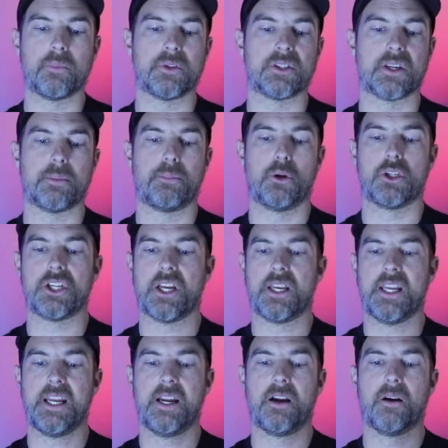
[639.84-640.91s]
say push in
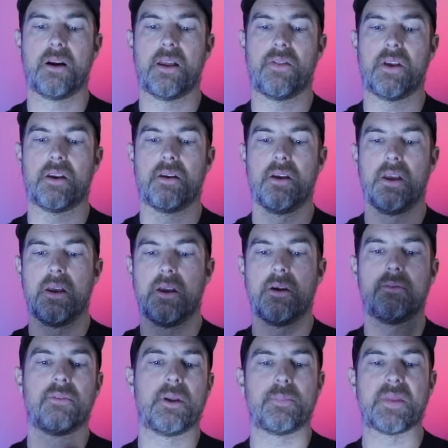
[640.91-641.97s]
here and then
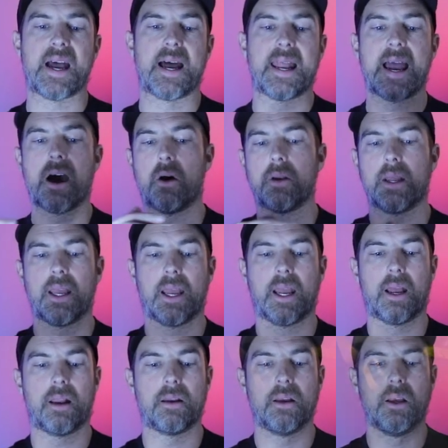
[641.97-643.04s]
flip that out
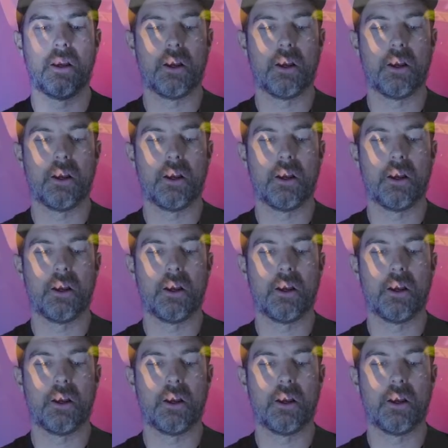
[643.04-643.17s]
and